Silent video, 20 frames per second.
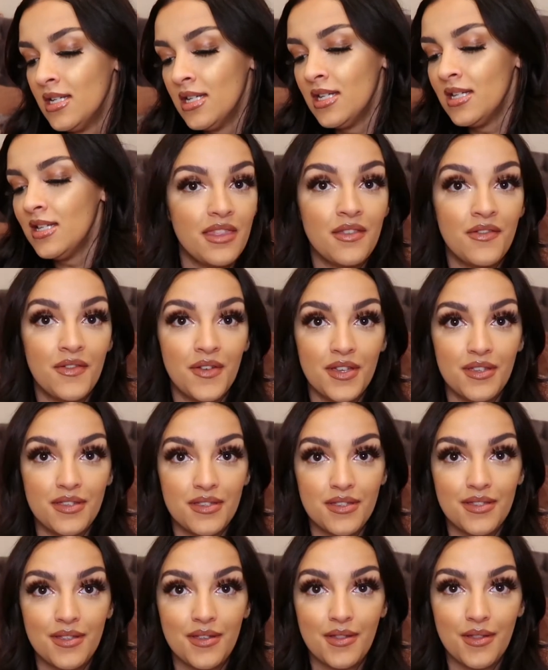In the
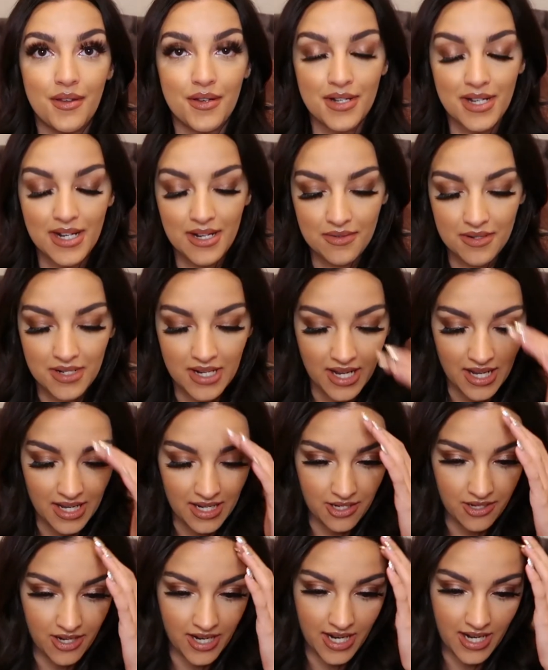first lockdown I
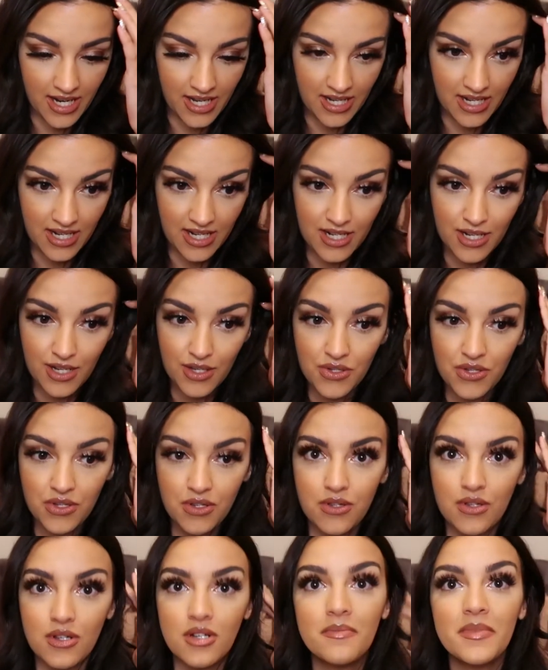tried
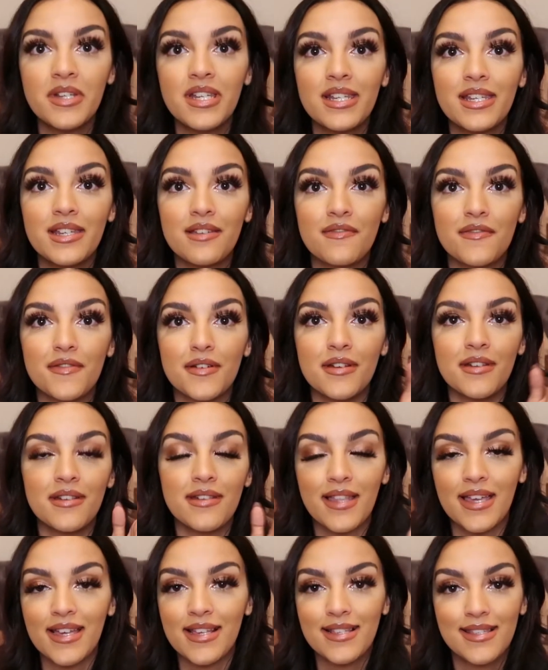so many different
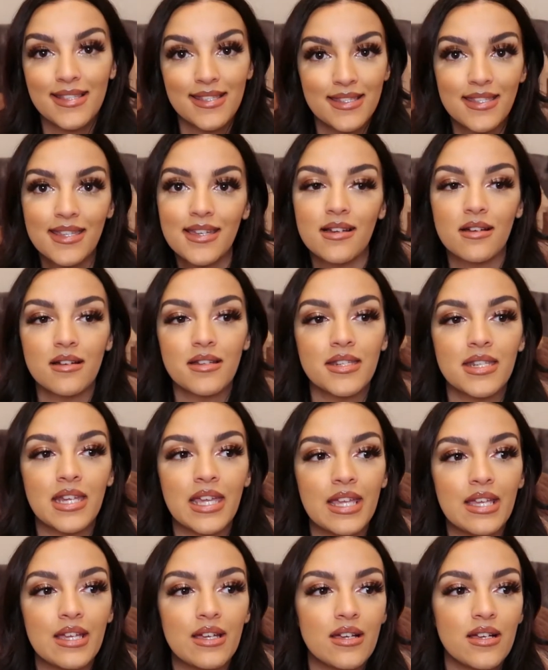like stick-on
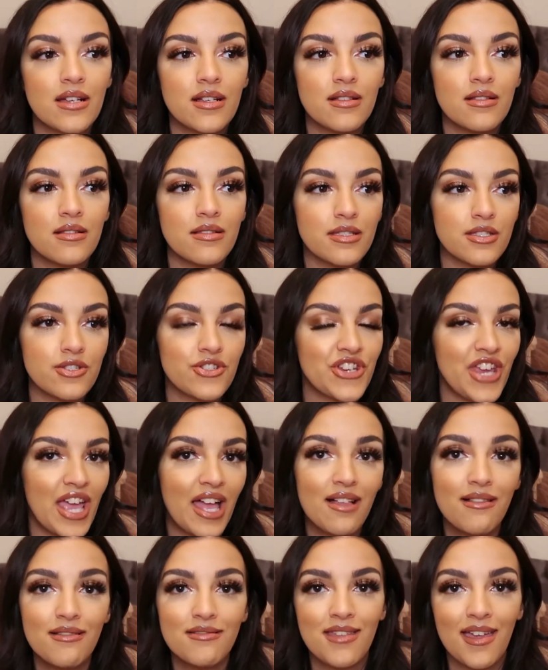nails,
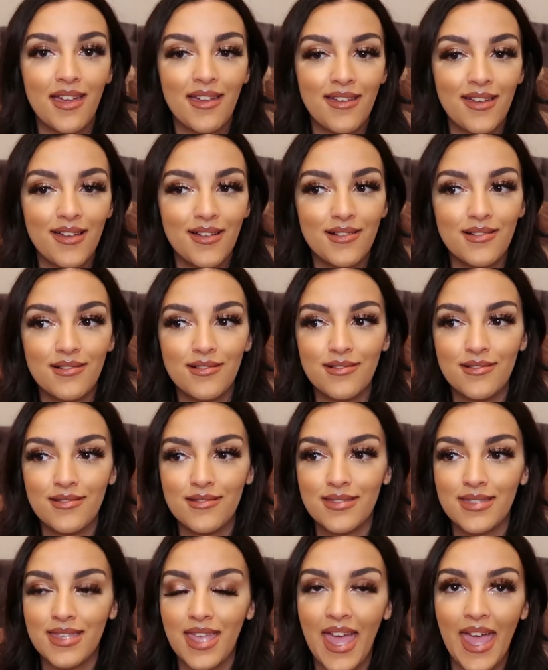gel
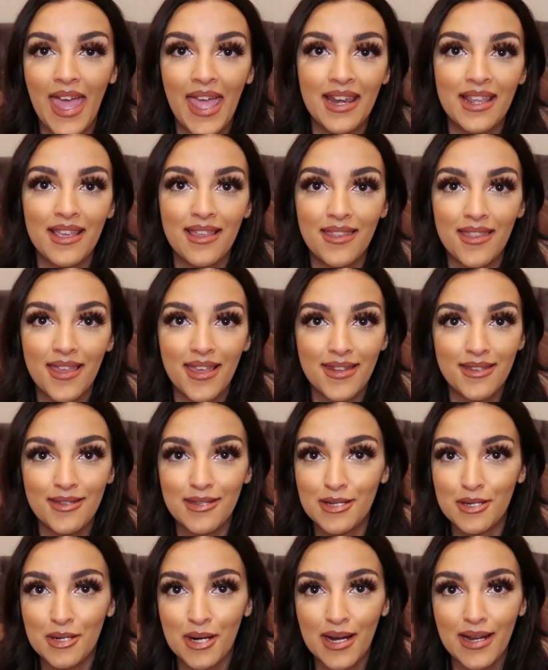nails, anything to
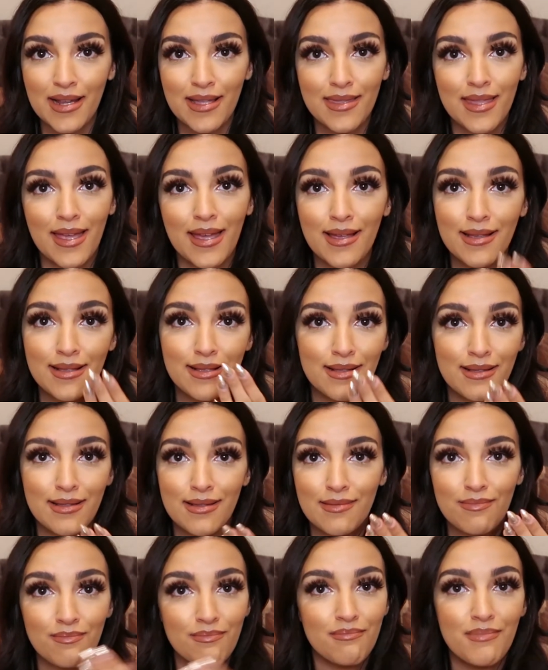try and like
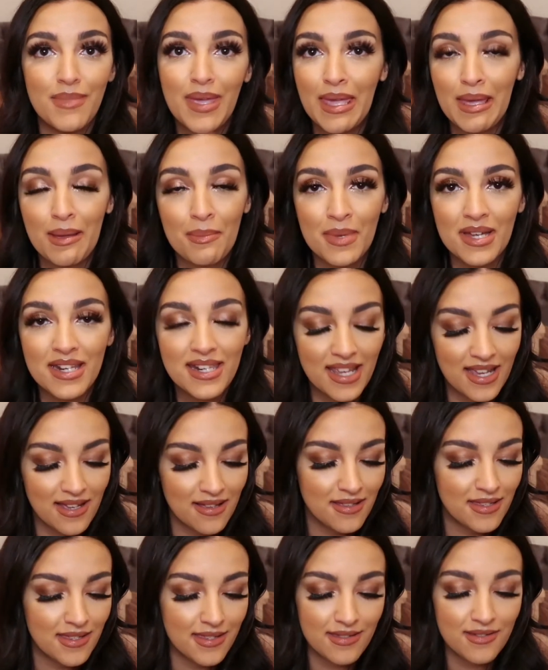make my nails